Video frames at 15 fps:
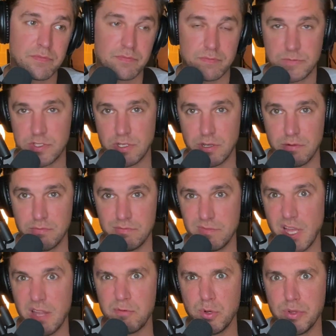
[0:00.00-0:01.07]
So
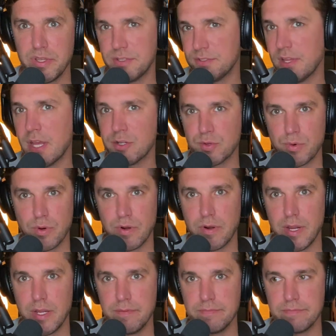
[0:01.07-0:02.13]
not really a slash chord,
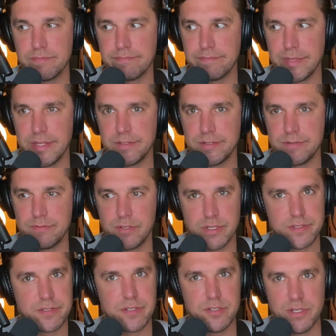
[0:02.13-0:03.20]
right? It's
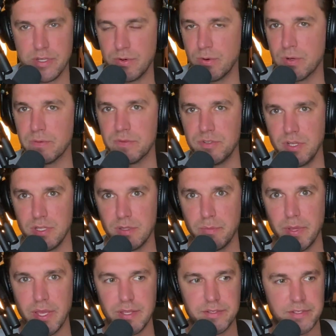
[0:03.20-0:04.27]
just a G chord with G in the
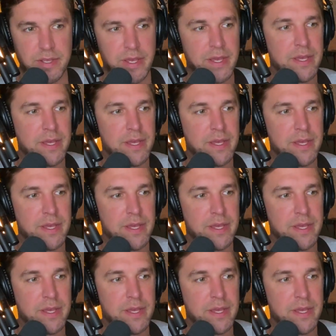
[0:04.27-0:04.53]
bass.